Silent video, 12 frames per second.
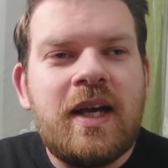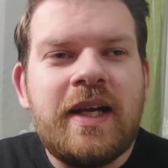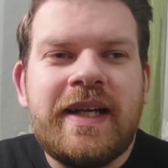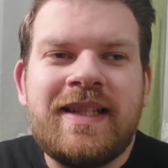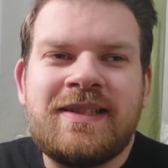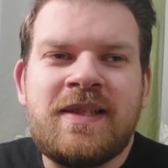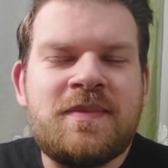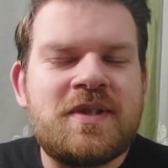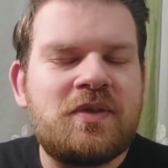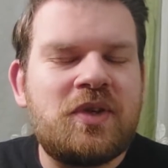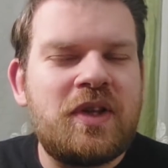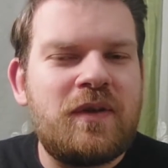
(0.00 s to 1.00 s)
It
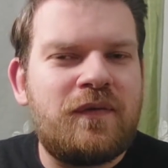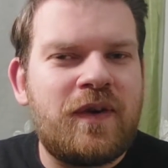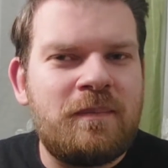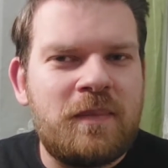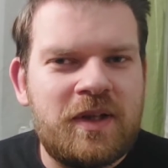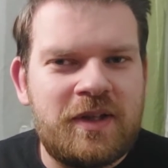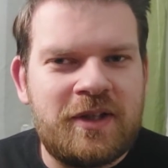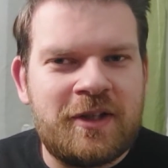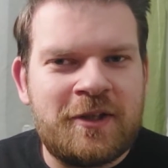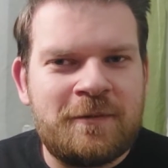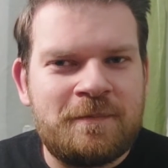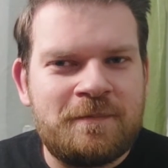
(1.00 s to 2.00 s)
seems really
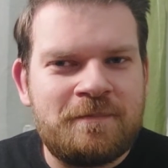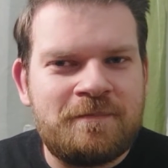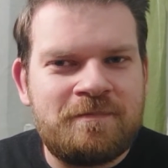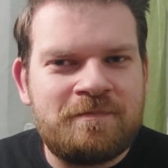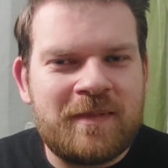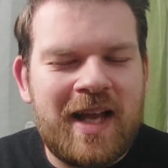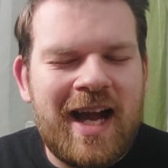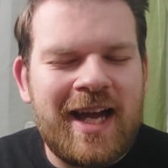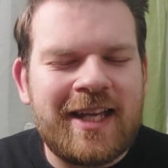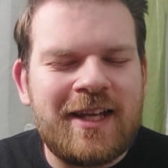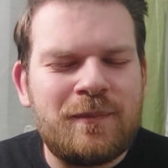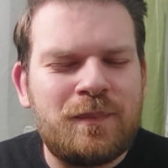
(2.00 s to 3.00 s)
familiar. I
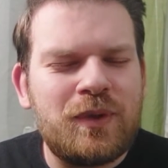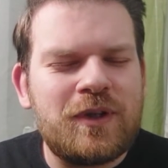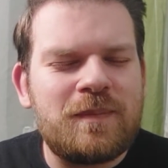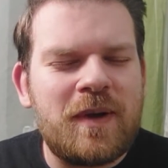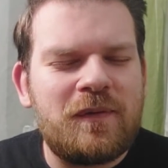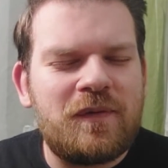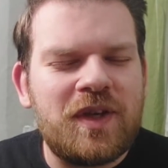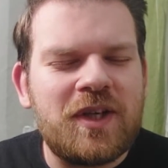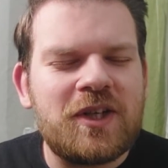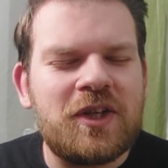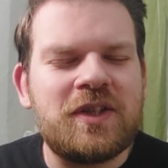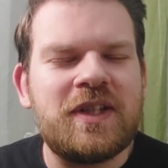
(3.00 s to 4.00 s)
can't put my
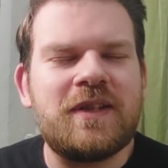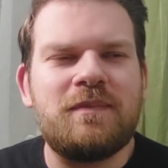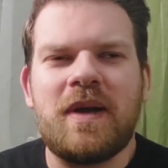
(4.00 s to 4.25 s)
finger on it.